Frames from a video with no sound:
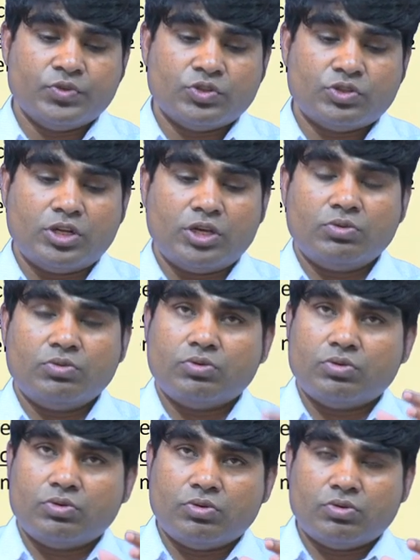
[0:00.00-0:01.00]
So, now
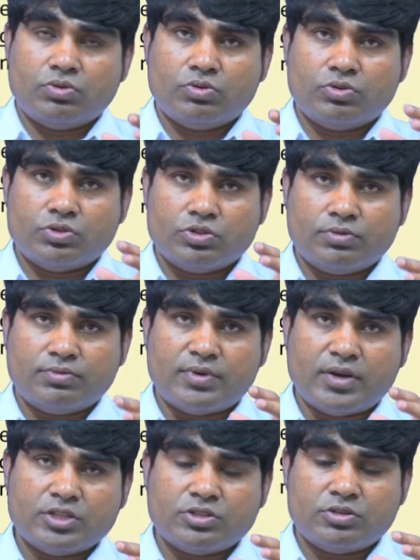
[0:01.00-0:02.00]
so
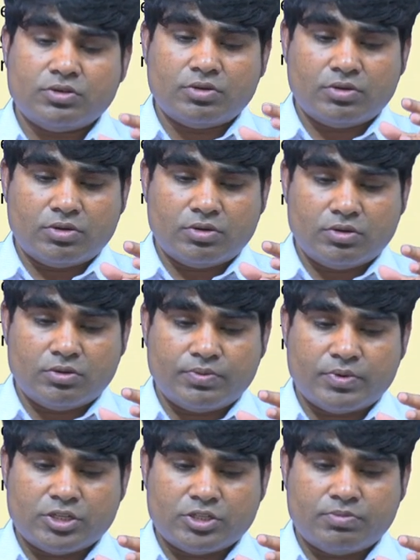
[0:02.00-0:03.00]

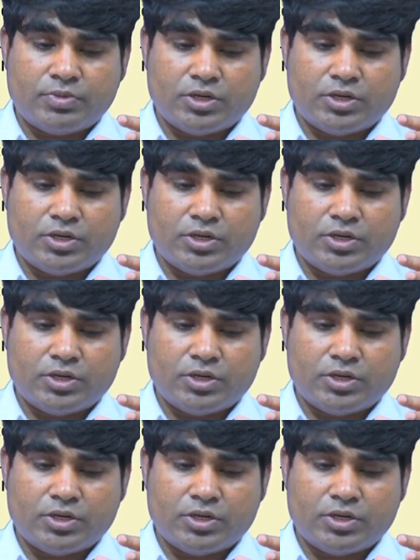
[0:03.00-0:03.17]
first